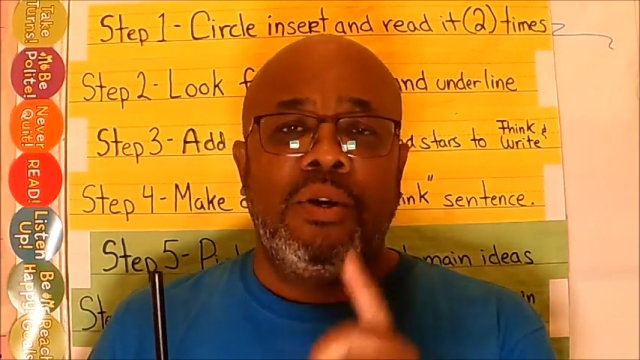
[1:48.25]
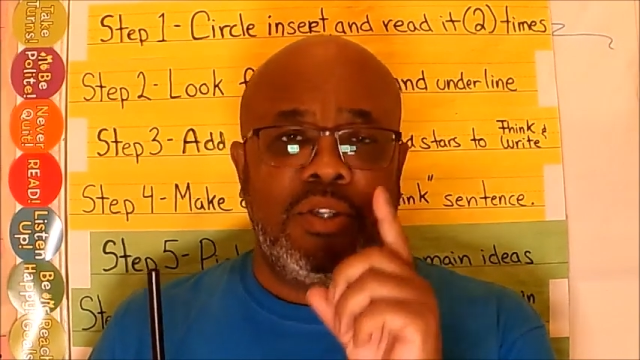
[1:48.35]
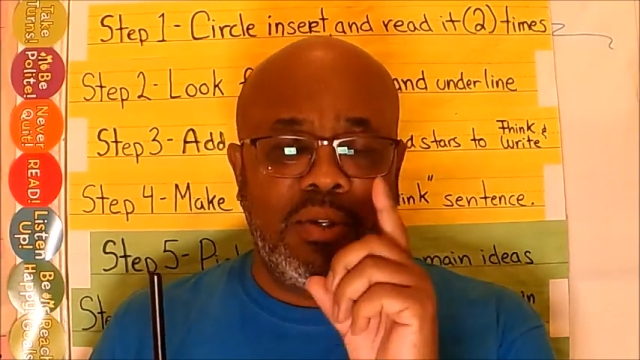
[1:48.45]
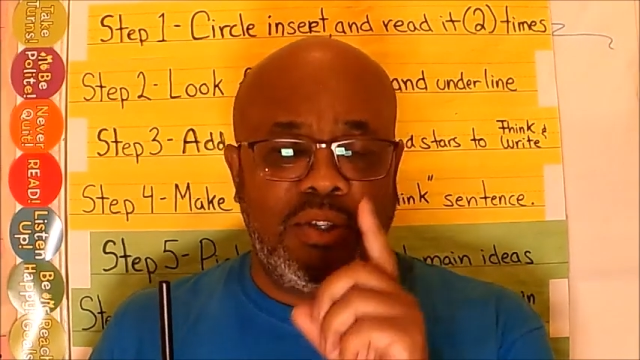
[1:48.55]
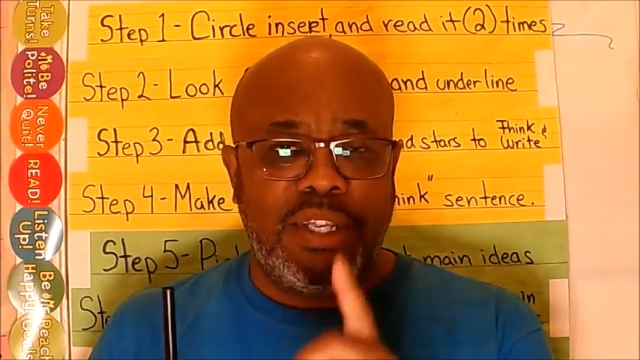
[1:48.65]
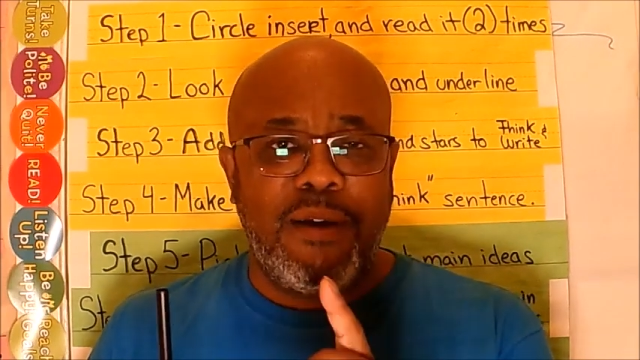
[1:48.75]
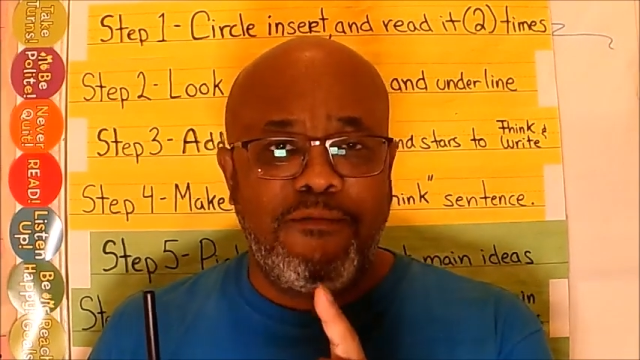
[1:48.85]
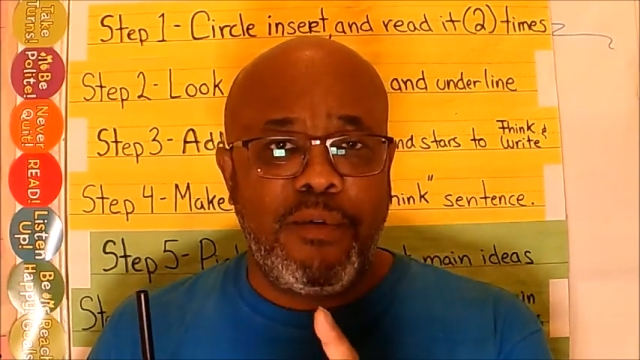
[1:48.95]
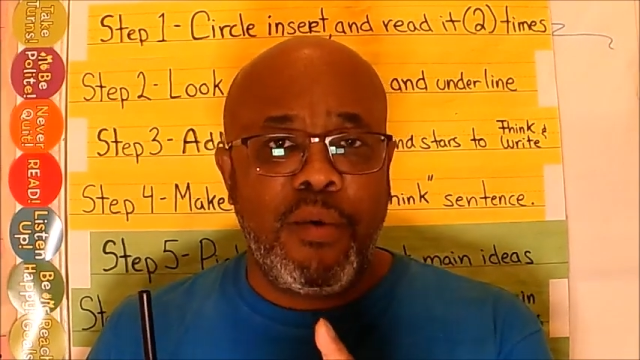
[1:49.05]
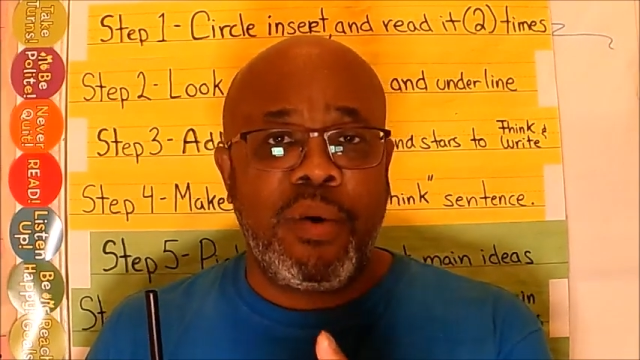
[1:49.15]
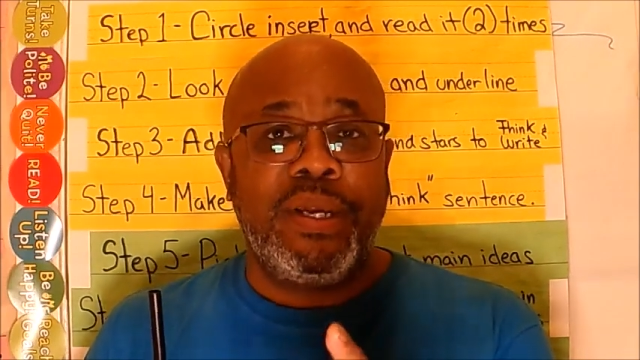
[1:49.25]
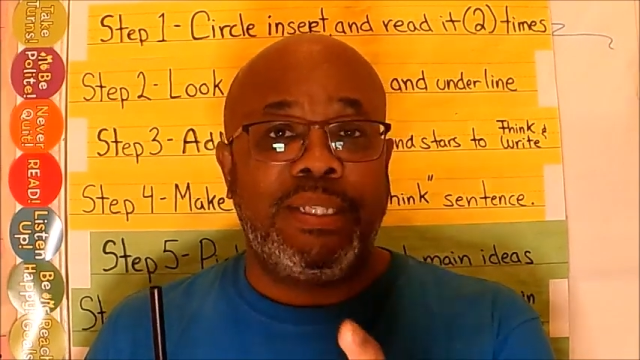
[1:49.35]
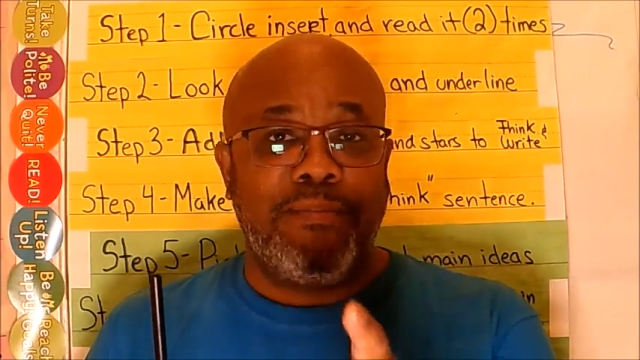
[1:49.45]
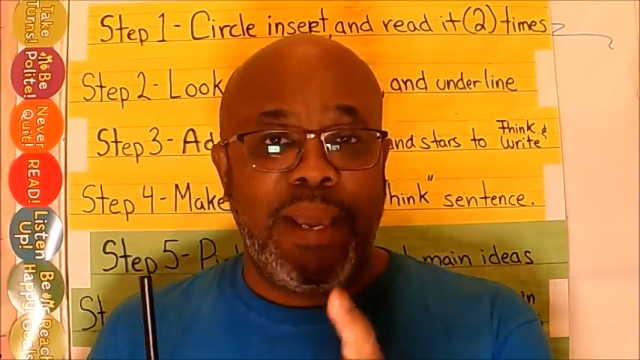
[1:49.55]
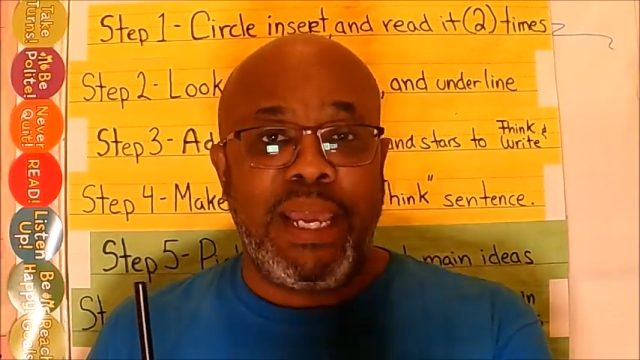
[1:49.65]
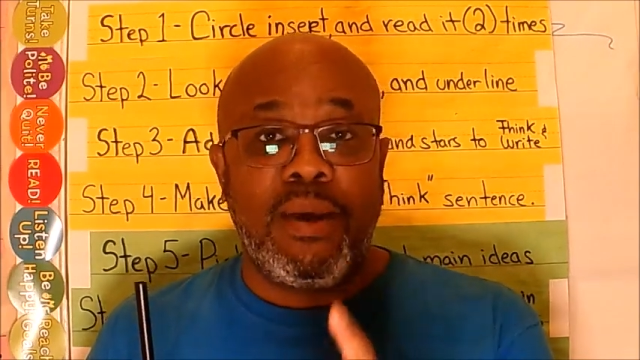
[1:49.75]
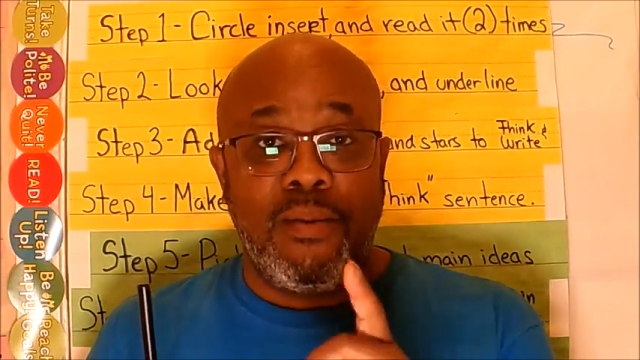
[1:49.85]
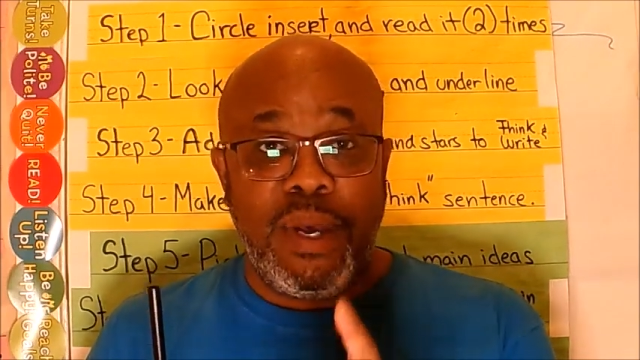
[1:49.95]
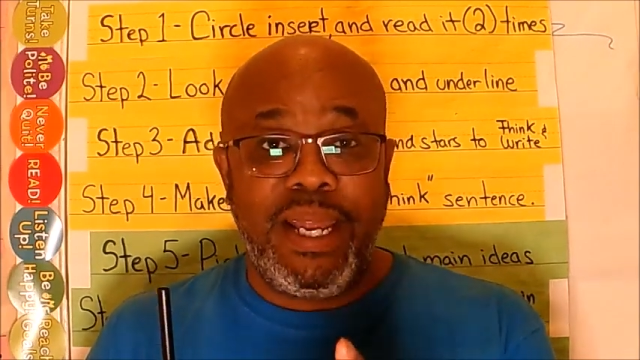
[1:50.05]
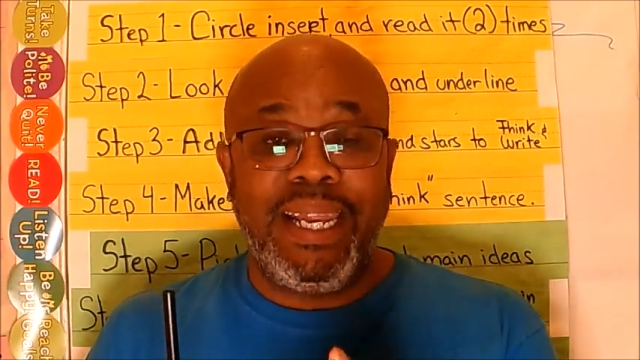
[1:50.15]
So step 4 is make a
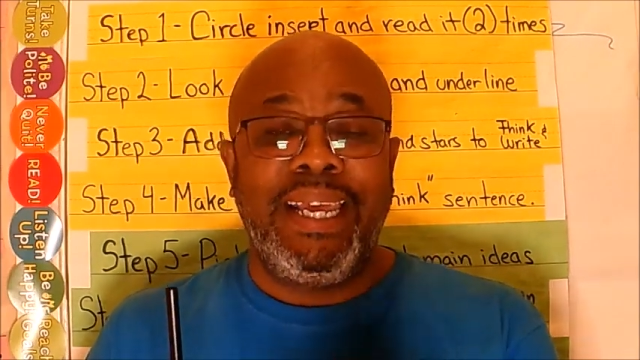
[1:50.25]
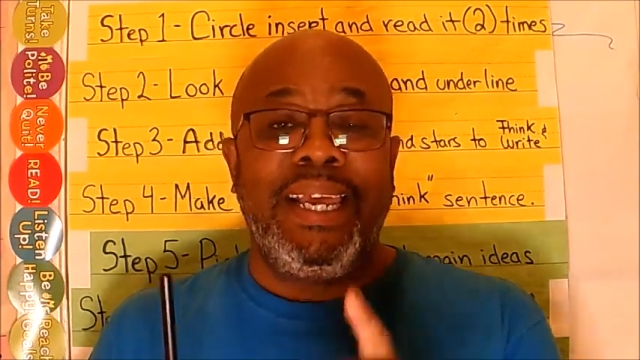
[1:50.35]
what?